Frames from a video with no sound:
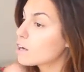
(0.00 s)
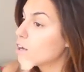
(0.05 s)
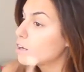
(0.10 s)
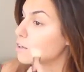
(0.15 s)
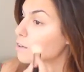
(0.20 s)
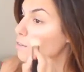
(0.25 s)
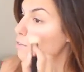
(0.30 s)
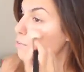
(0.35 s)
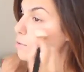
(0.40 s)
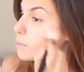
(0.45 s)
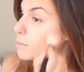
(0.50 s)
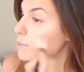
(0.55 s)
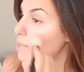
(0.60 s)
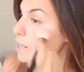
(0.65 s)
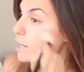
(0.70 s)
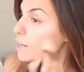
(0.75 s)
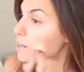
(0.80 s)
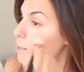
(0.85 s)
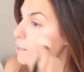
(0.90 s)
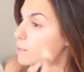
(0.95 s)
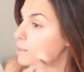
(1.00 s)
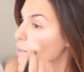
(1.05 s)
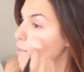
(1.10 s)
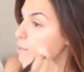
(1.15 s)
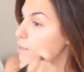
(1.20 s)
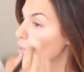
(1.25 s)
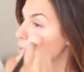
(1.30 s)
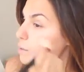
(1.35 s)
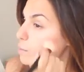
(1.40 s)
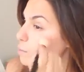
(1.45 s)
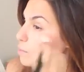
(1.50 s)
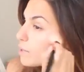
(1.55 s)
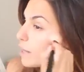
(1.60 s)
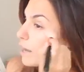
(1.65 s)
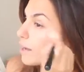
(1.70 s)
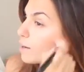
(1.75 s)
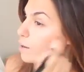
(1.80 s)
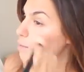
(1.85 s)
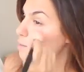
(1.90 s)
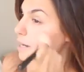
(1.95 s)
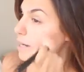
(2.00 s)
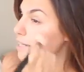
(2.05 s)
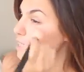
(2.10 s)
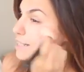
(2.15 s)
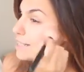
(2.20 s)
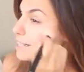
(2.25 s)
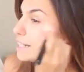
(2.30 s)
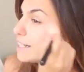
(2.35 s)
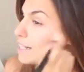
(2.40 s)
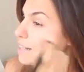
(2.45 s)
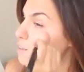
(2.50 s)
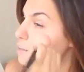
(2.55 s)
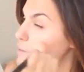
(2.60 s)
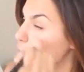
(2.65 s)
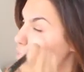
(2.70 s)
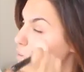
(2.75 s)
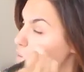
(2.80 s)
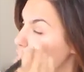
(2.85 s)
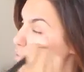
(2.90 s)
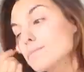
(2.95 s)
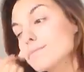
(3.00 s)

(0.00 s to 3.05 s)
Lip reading: color from there, apply it on my cheeks.